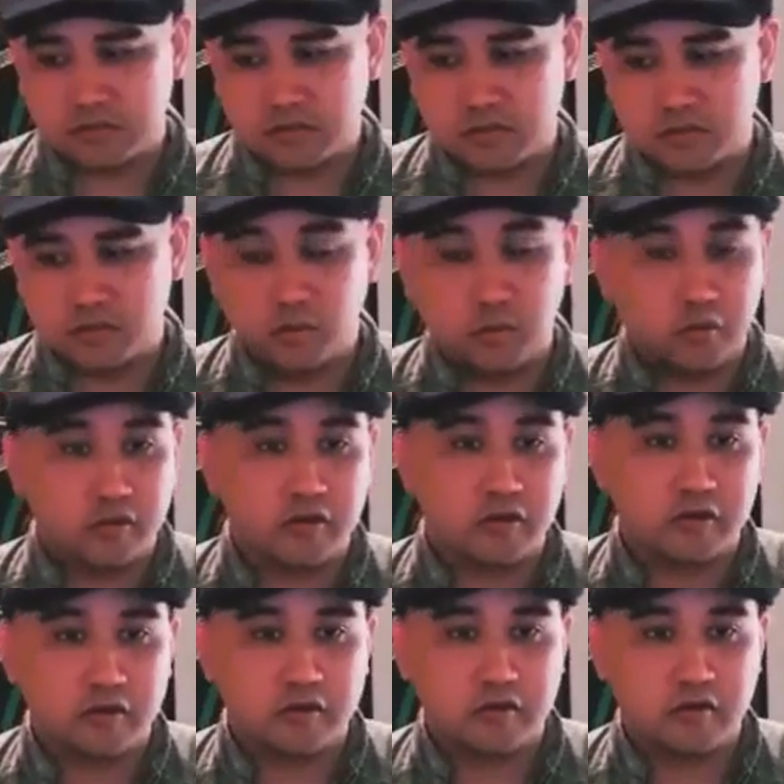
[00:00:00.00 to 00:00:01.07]

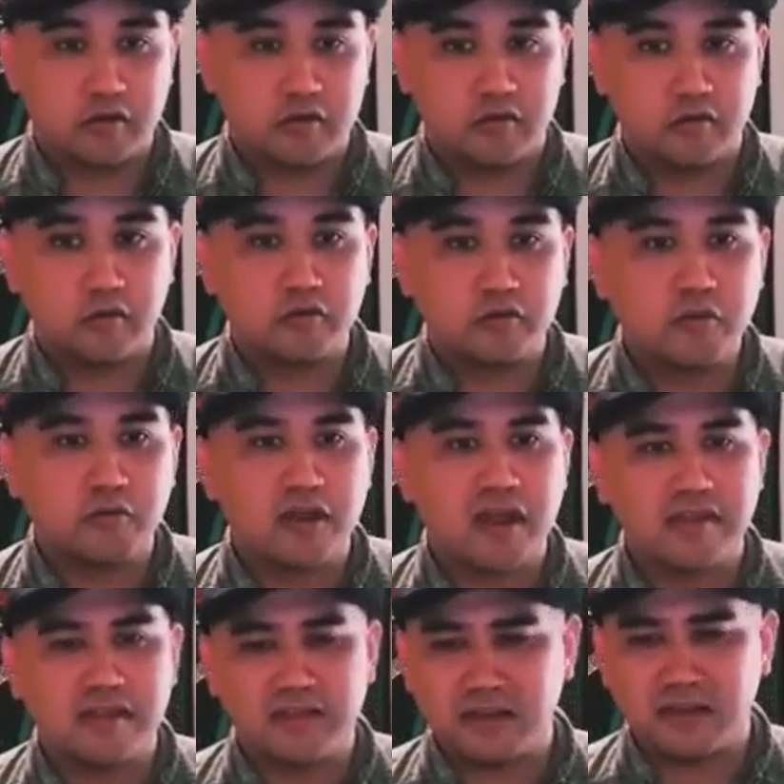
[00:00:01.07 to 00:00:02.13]
your group, right?
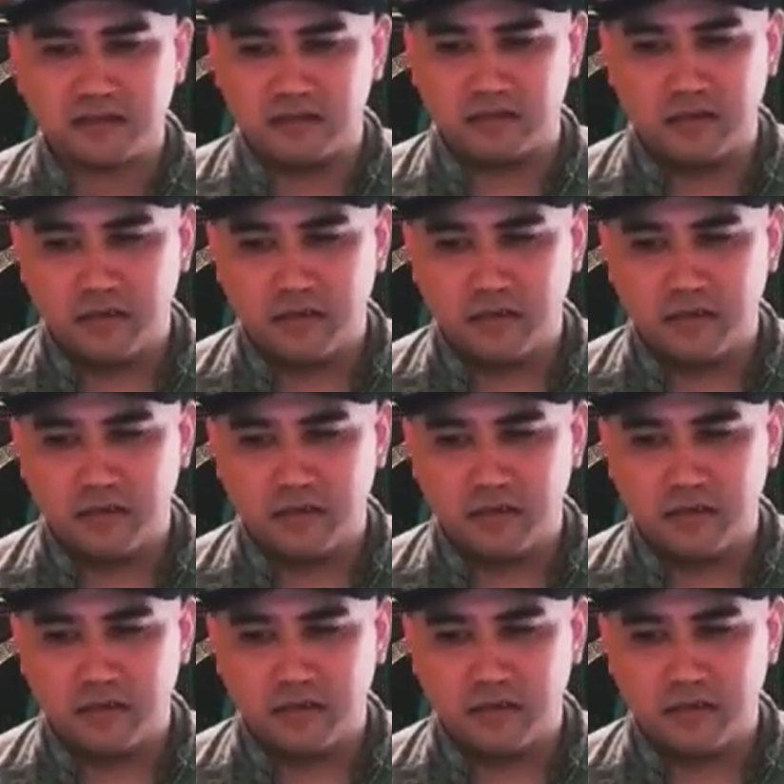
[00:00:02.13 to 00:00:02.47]
I think like,